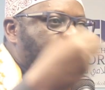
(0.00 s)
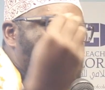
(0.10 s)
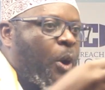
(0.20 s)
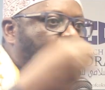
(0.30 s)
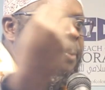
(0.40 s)

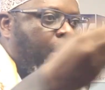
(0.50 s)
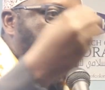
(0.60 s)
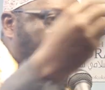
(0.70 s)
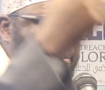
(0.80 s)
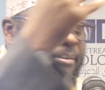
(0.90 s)
is your
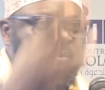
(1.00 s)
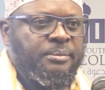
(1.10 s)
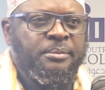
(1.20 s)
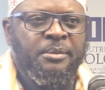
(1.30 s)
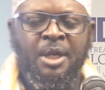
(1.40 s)
problem?
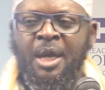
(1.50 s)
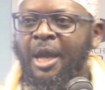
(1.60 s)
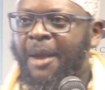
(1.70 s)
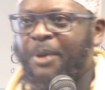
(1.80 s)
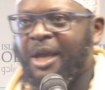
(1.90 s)

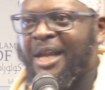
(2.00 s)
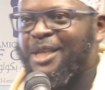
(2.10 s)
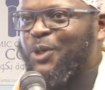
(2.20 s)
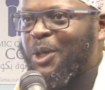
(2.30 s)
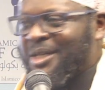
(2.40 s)
A big
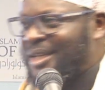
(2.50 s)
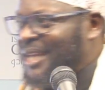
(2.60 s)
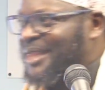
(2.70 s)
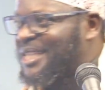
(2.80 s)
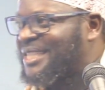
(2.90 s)
lesson
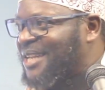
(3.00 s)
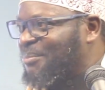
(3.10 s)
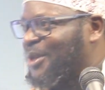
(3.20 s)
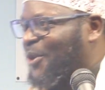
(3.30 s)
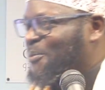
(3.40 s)
in this
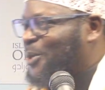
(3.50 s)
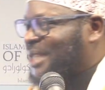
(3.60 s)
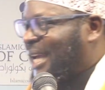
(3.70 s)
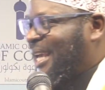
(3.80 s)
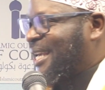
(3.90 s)
statement of
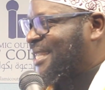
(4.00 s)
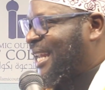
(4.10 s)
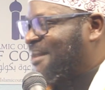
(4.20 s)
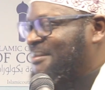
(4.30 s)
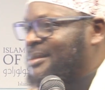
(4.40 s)
Musa alayhi
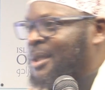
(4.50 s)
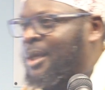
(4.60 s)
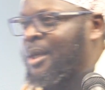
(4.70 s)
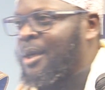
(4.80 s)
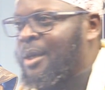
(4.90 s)
salam.
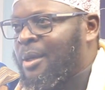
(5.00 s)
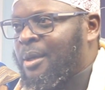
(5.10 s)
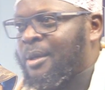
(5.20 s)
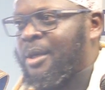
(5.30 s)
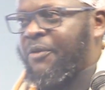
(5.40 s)

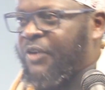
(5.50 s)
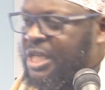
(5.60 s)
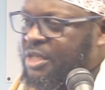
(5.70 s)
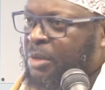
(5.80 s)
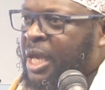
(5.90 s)
If it
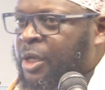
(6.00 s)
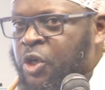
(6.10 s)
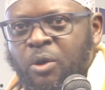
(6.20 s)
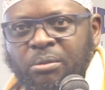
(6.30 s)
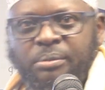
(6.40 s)
is me and
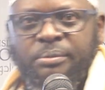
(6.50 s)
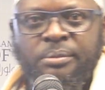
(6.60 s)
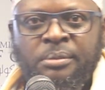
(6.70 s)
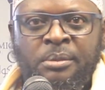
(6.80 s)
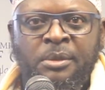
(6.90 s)
you,
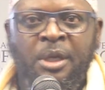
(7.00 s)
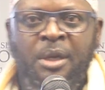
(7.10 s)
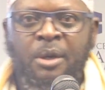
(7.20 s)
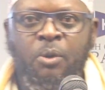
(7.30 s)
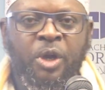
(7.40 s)

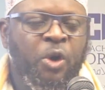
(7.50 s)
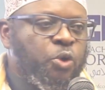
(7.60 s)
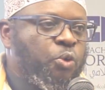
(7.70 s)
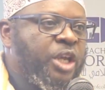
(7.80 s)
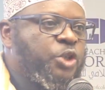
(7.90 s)
we,
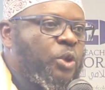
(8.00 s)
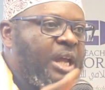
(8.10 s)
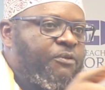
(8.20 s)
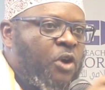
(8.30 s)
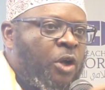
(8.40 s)
we should
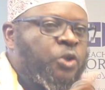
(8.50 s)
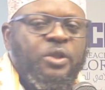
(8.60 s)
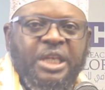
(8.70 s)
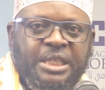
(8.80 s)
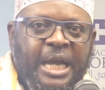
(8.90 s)
have gone to
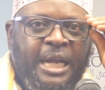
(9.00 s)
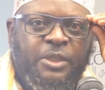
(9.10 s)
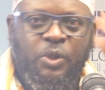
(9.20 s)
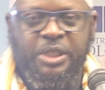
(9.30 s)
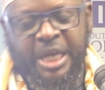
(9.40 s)
these
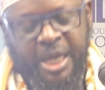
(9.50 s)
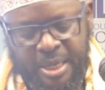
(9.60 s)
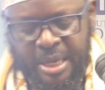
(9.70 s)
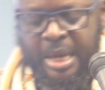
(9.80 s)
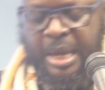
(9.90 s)
girls to say,